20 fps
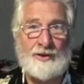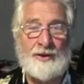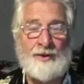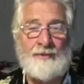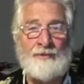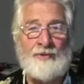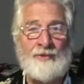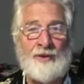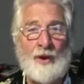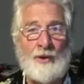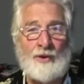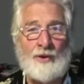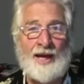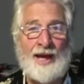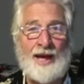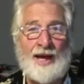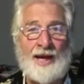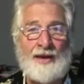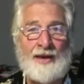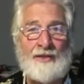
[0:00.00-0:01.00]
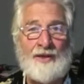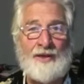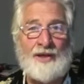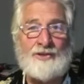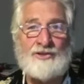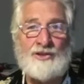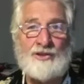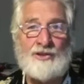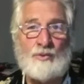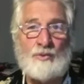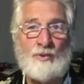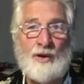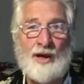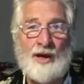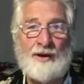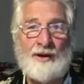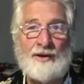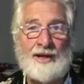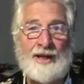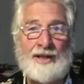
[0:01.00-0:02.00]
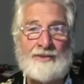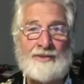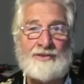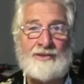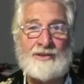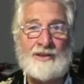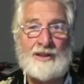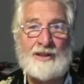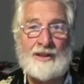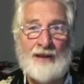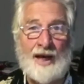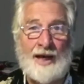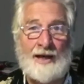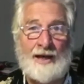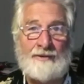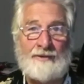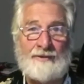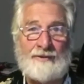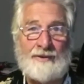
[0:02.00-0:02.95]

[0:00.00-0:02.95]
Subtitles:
Okay, this is where is life.